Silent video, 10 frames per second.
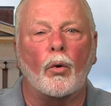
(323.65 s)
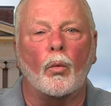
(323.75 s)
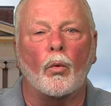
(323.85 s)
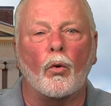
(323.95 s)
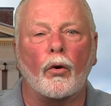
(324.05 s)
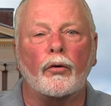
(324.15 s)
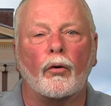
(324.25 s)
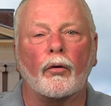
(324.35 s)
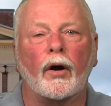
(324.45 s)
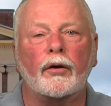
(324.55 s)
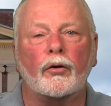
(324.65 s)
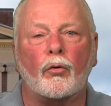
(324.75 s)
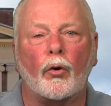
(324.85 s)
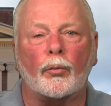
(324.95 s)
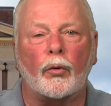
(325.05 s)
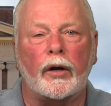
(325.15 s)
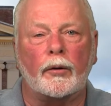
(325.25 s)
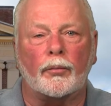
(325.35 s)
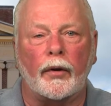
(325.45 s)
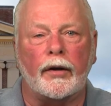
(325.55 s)
ward, or
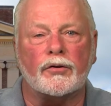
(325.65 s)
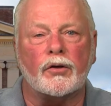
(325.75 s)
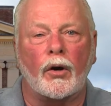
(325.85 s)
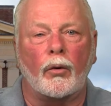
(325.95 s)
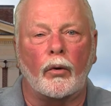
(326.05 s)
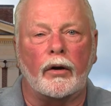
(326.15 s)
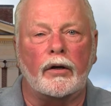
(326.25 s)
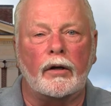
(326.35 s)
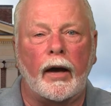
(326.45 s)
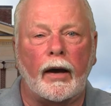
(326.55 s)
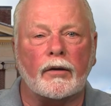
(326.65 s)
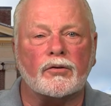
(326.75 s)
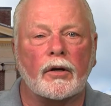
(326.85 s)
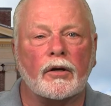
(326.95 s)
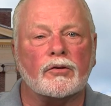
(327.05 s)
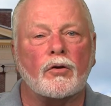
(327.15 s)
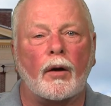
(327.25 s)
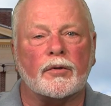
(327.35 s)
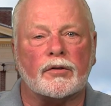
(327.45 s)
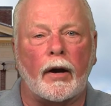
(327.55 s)
unincorporated place where he has his
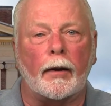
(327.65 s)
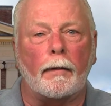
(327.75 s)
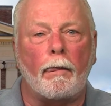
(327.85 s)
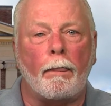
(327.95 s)
domicile.